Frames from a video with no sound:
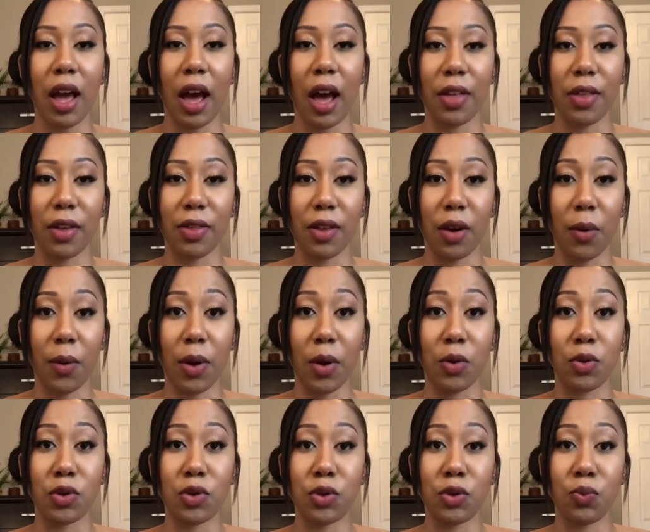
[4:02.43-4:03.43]
I thought that
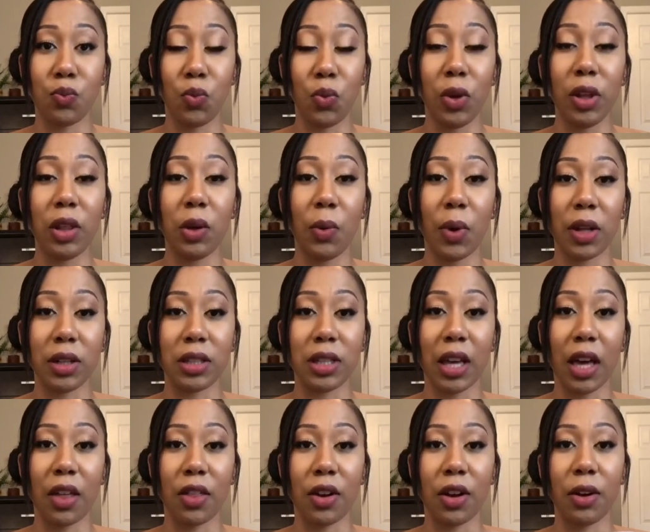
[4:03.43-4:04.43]
went really well
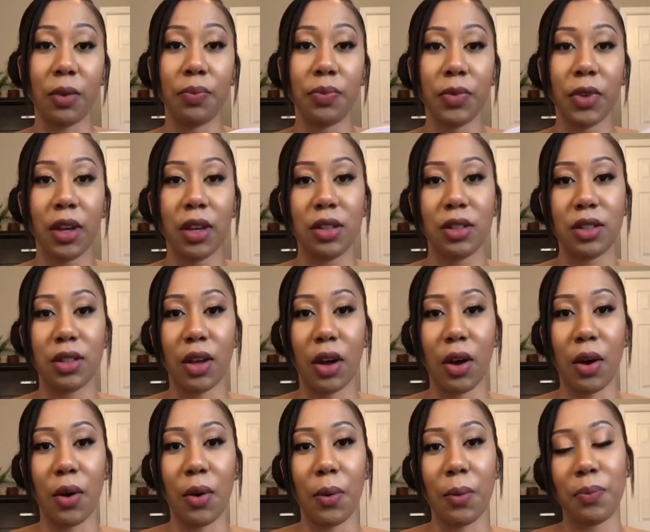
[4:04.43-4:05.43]
together.
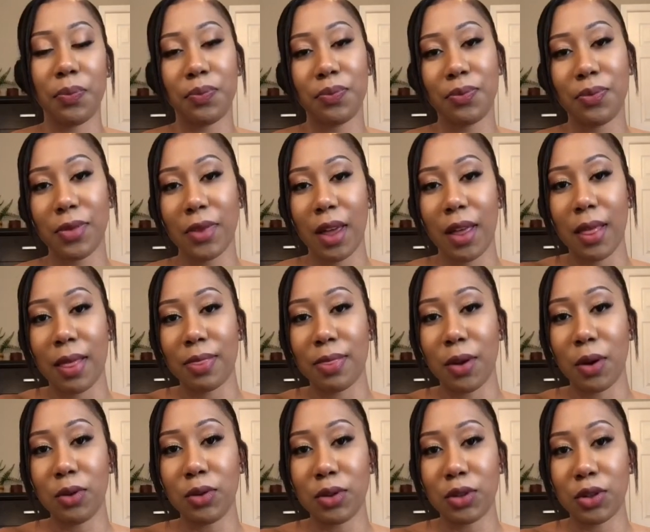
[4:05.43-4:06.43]
So
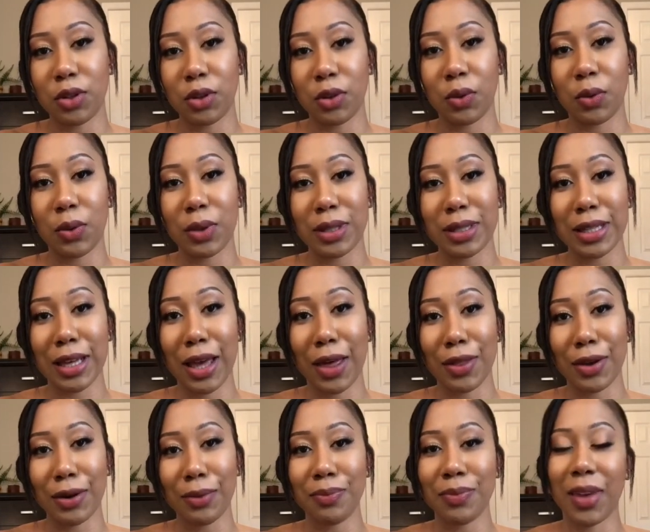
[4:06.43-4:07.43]
those two
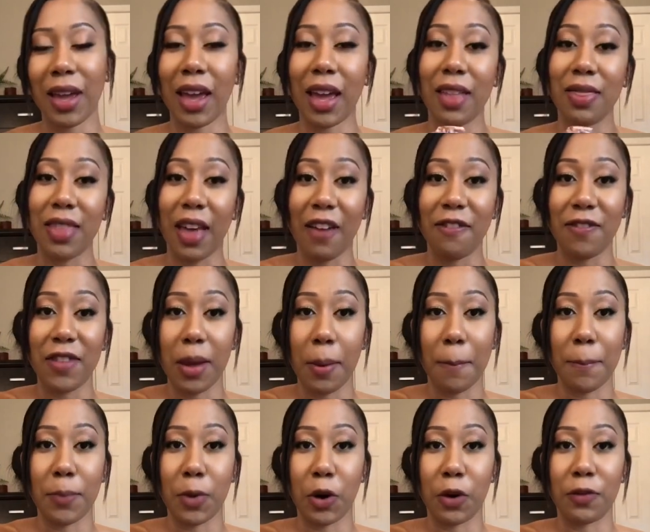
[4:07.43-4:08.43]
together, and that
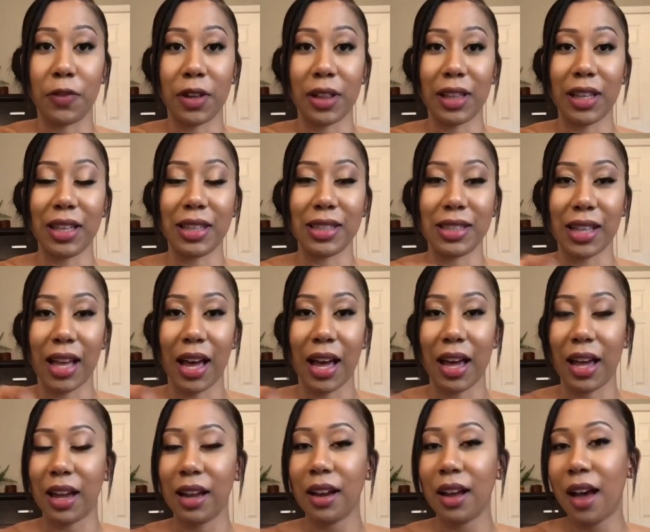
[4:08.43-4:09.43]
fit perfectly
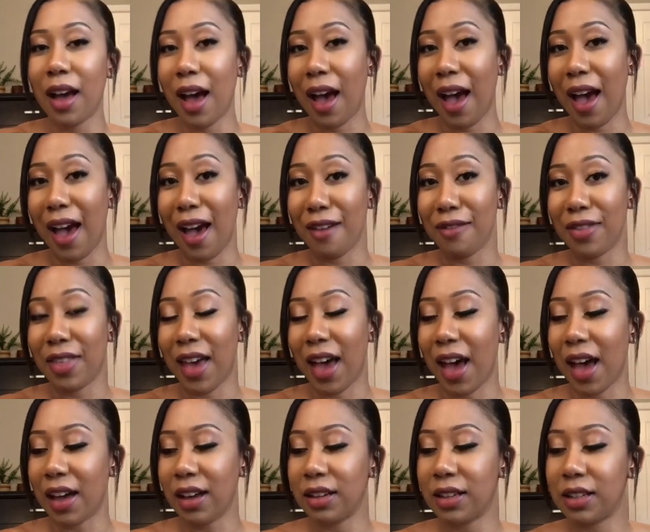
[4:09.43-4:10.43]
inside. Have
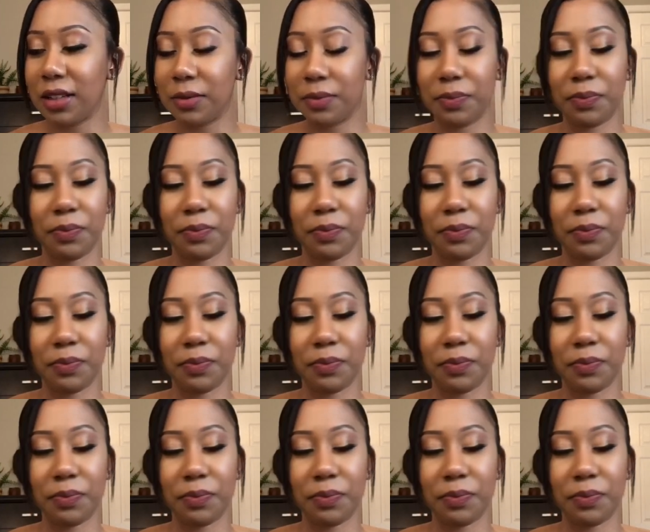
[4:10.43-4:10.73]
that.